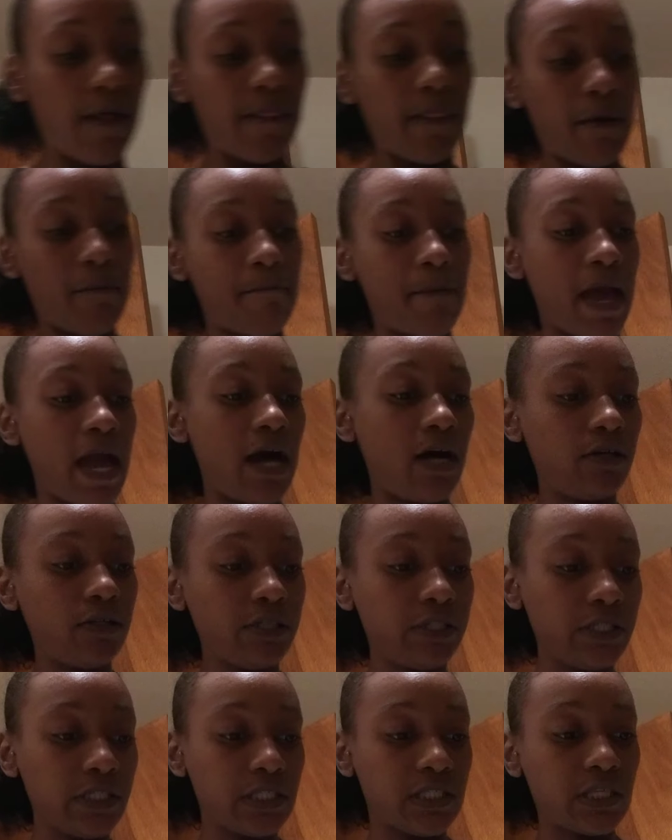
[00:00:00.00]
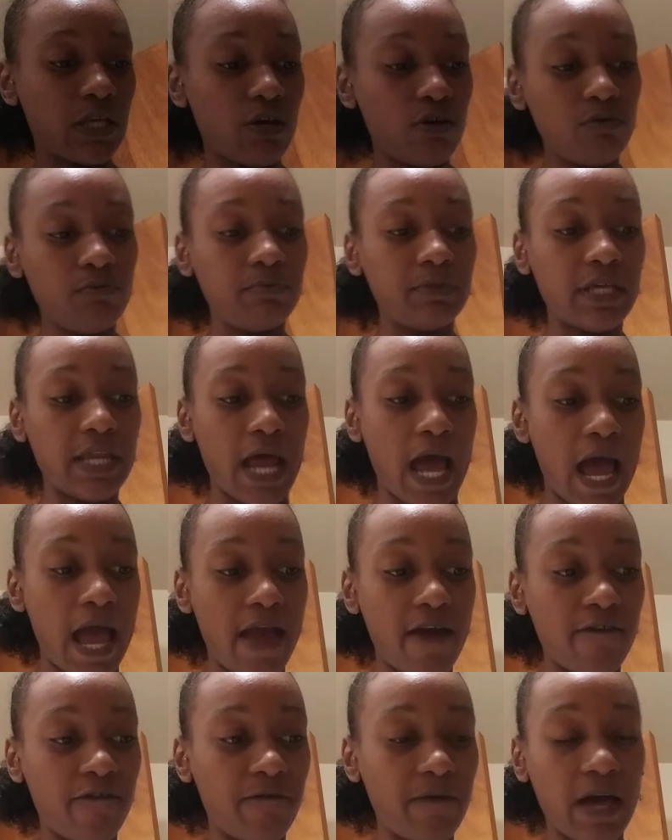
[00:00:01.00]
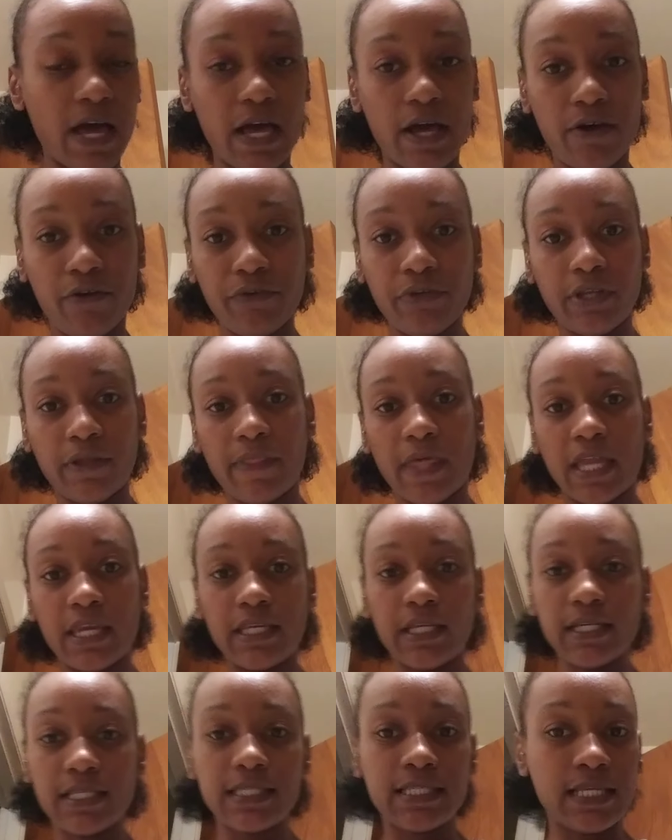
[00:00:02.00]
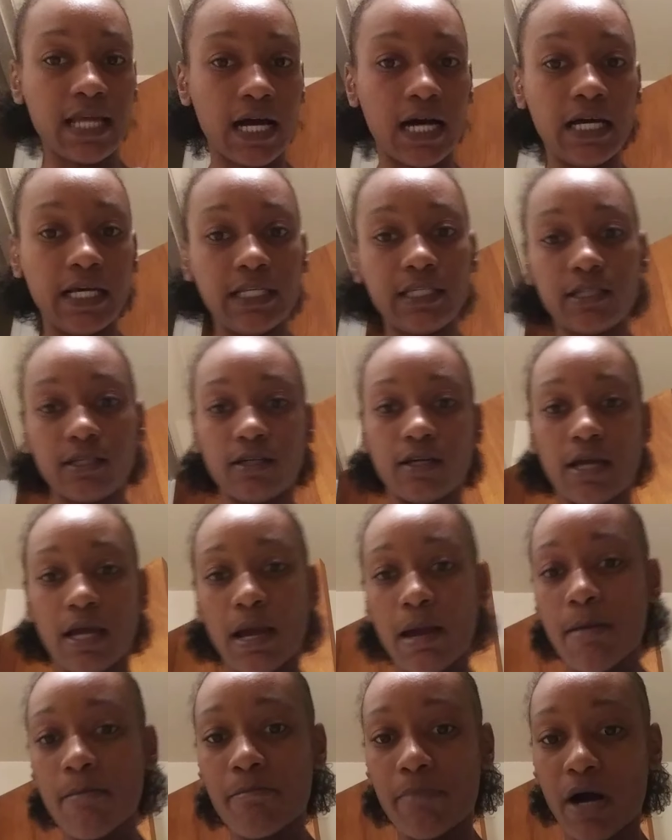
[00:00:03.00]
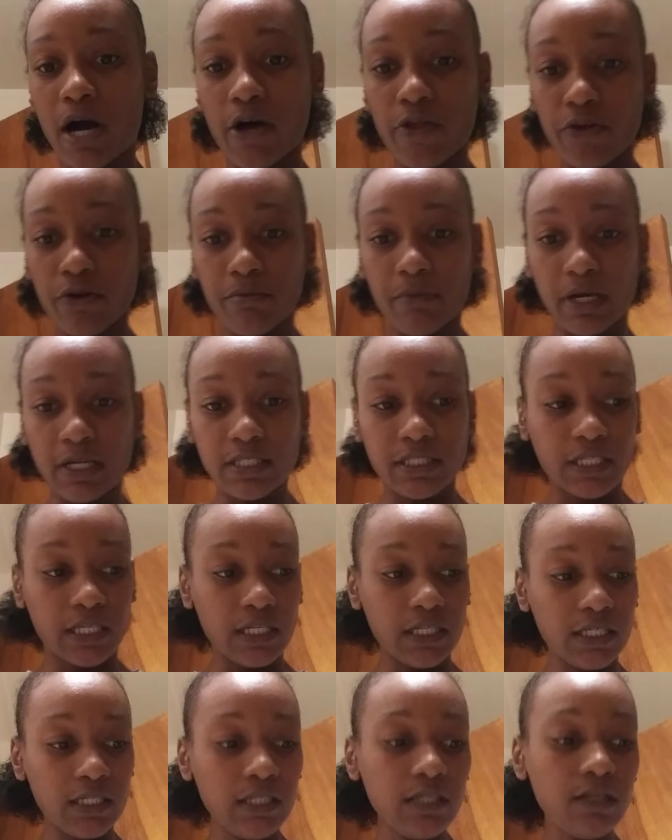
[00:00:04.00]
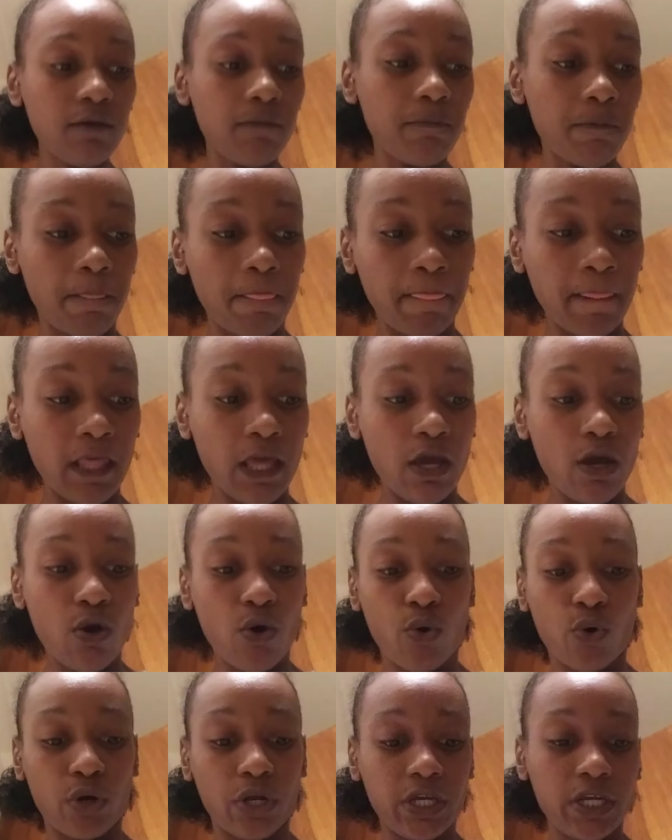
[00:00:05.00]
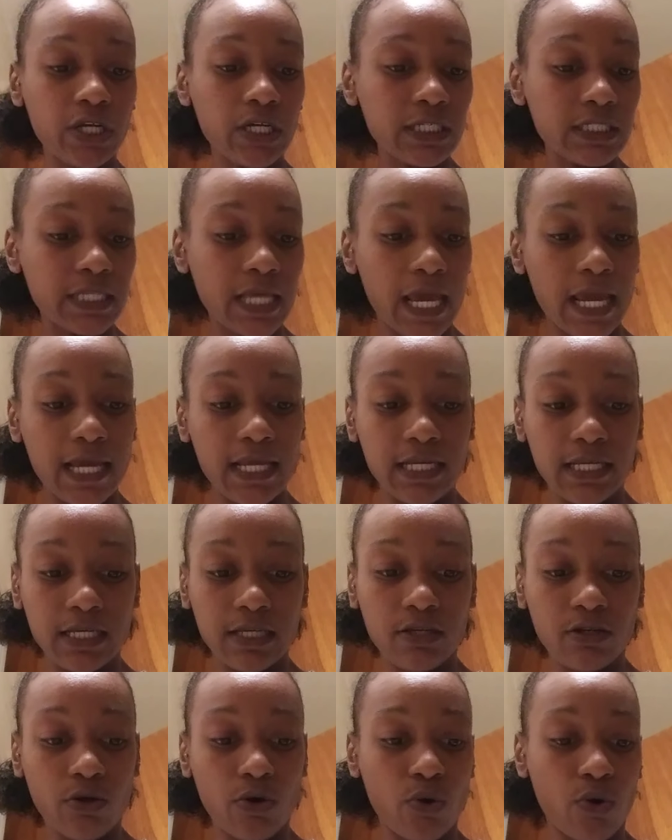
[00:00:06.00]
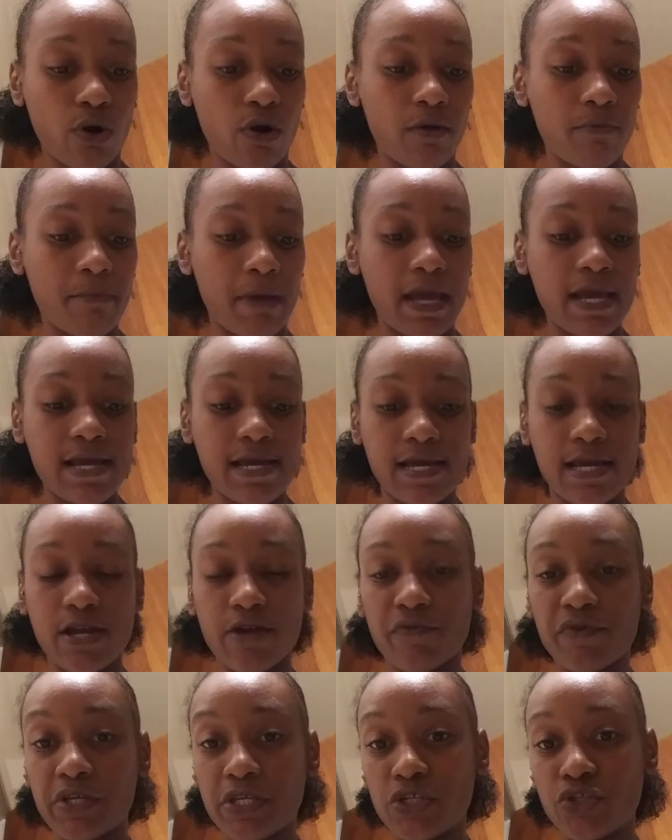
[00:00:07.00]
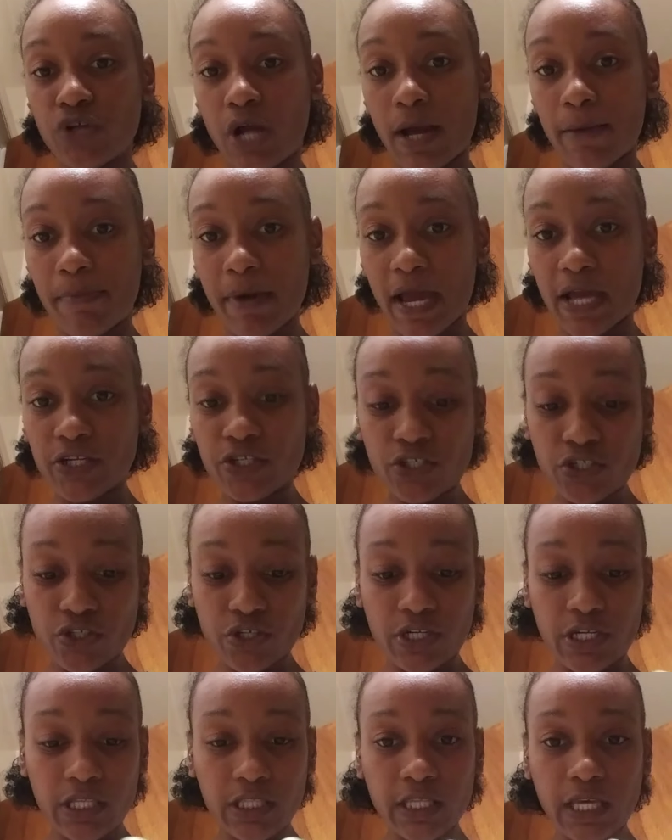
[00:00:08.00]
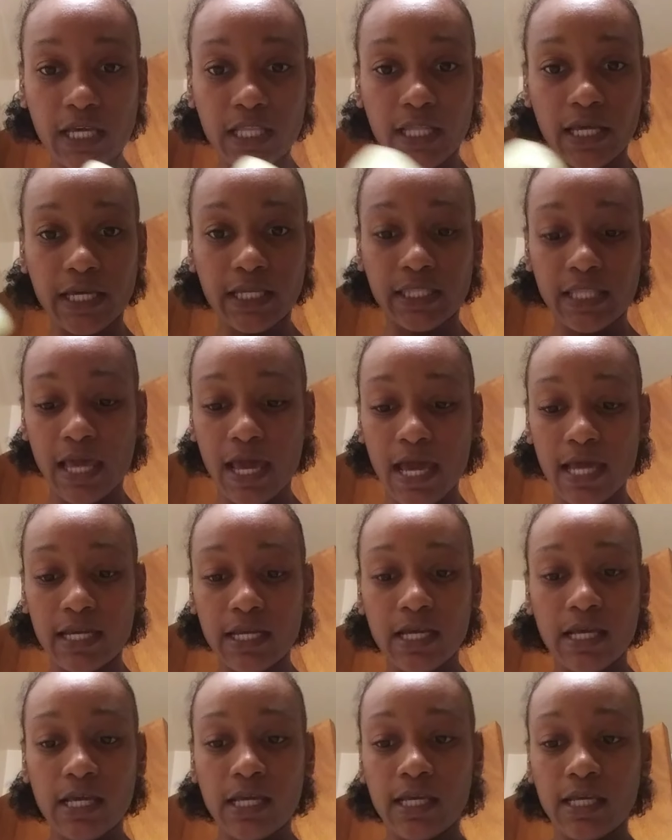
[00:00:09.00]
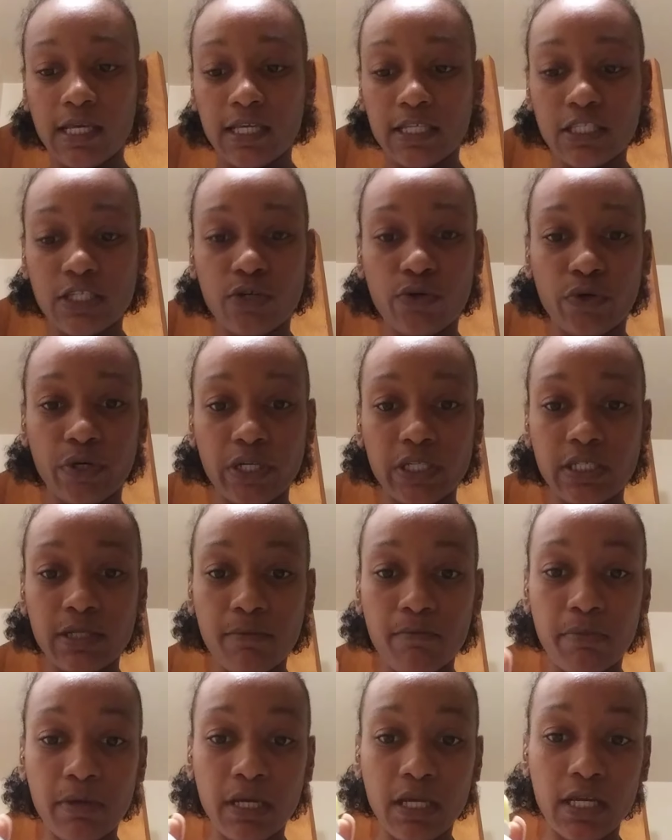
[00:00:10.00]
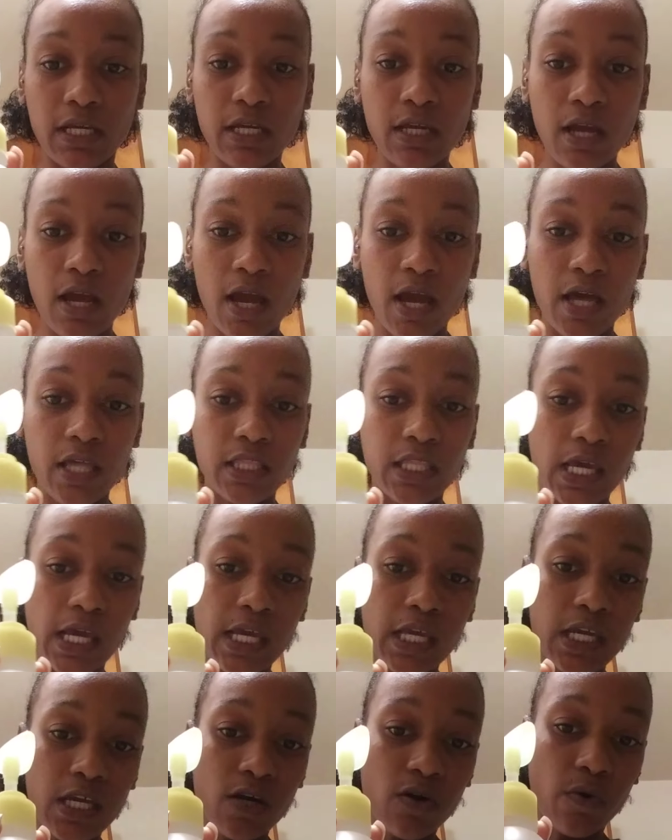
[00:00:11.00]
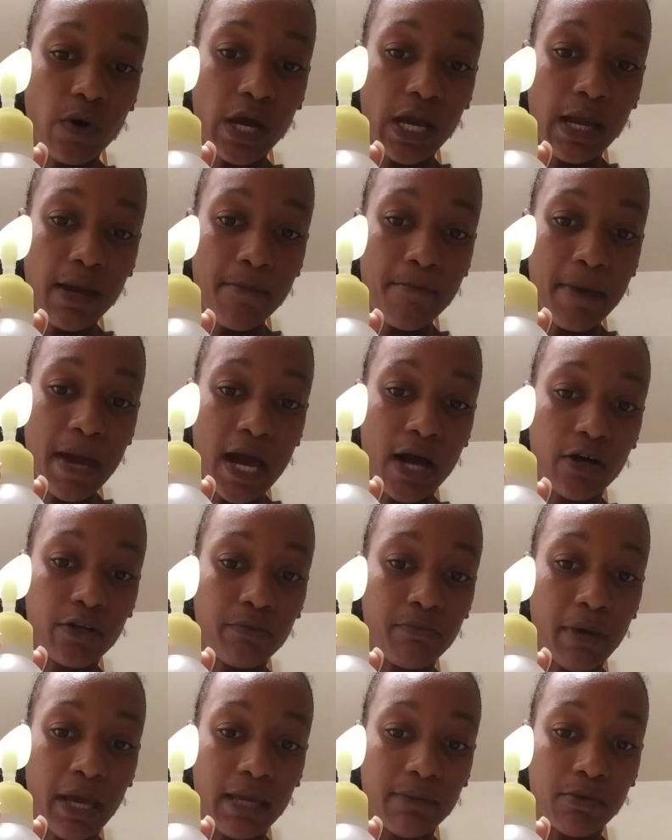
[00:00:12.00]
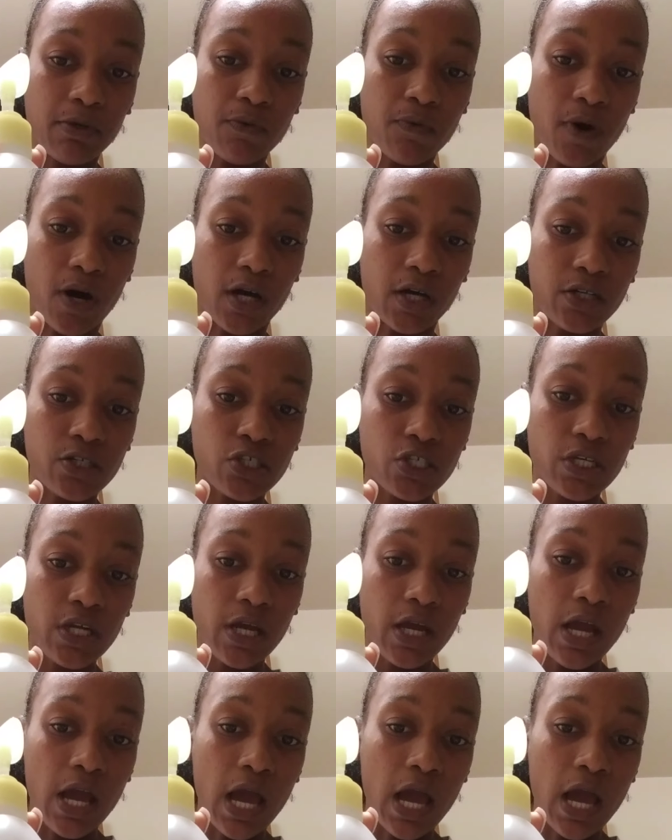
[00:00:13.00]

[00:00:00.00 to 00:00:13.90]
the mildest soap that I have found that does not bother my skin or irritate it or make it get really dry patches or anything like that, is going to be the Equate Mild Baby Wash.